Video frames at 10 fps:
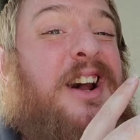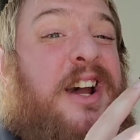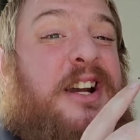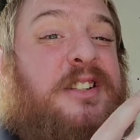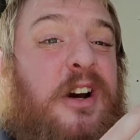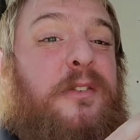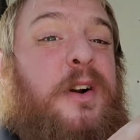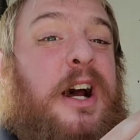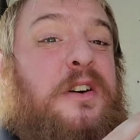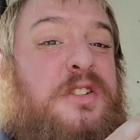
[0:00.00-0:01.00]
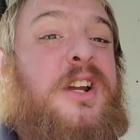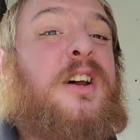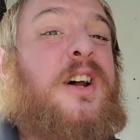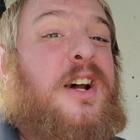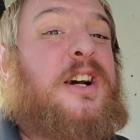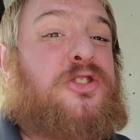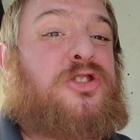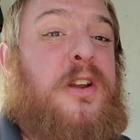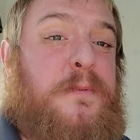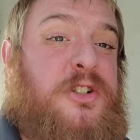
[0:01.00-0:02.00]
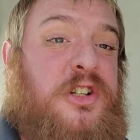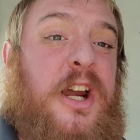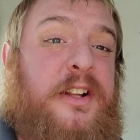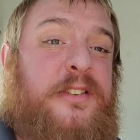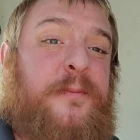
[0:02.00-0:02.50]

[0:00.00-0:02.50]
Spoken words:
It's government housing. It's cheap as shit.